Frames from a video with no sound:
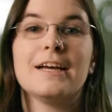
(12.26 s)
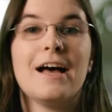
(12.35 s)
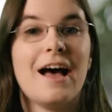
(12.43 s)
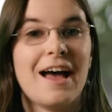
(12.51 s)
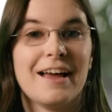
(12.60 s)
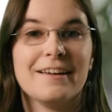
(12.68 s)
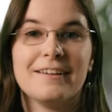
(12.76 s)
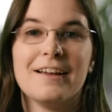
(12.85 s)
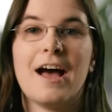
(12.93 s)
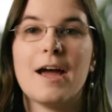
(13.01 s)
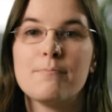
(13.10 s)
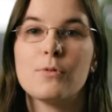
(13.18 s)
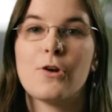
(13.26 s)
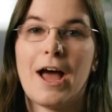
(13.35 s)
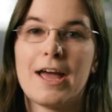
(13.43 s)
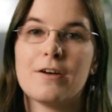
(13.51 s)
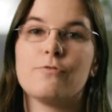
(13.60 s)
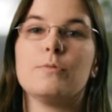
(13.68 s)
Hi, I'm
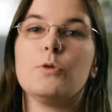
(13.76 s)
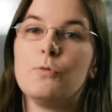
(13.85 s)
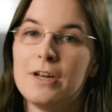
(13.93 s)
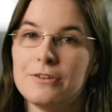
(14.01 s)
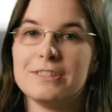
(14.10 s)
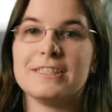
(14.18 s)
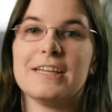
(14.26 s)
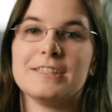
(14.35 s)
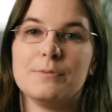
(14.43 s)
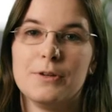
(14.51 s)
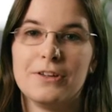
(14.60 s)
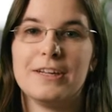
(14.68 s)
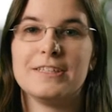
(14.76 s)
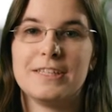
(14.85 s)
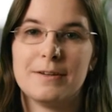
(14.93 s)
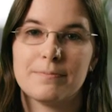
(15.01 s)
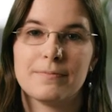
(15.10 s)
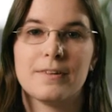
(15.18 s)
Mariah from the Windows Accessibility
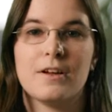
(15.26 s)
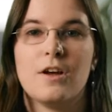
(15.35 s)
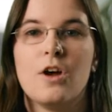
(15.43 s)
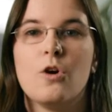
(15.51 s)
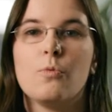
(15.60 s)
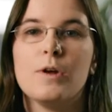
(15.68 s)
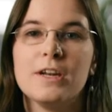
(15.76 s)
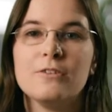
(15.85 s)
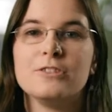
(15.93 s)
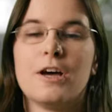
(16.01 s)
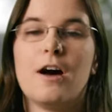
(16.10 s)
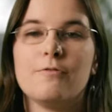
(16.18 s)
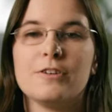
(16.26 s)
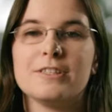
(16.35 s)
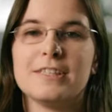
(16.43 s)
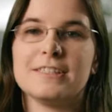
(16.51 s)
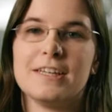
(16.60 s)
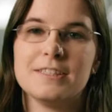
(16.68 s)
team. Windows offers
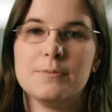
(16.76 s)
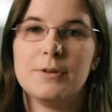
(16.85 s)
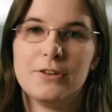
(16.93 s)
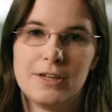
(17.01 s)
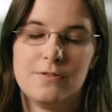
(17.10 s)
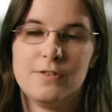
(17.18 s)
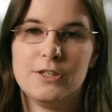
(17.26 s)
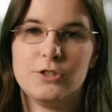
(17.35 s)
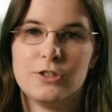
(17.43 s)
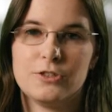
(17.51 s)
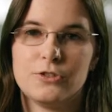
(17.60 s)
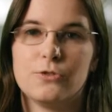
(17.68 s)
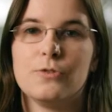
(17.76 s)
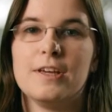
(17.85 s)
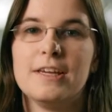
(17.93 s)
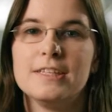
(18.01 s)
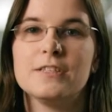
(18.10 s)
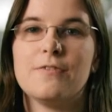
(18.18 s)
accessibility features through the
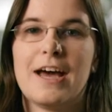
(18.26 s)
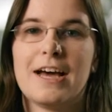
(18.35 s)
Ease of